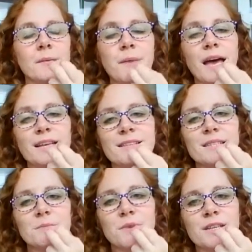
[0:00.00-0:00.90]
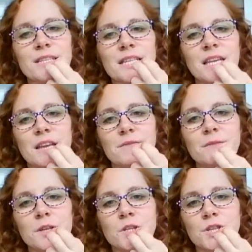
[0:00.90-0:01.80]
Past, present,
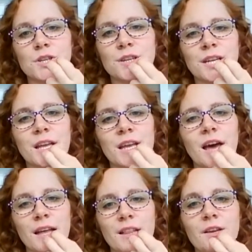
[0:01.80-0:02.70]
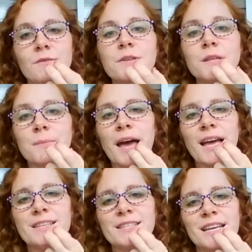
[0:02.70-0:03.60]
and future. I learn from the
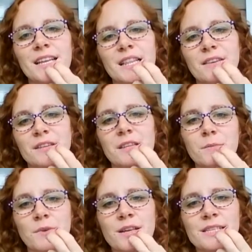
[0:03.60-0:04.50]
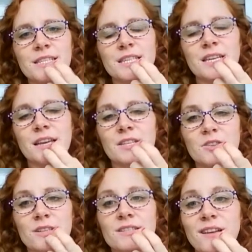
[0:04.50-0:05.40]
past, I live in the present, and I
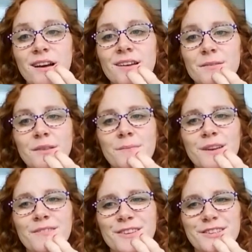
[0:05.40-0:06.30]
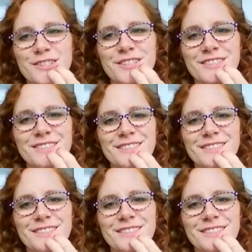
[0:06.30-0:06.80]
trust God with my future.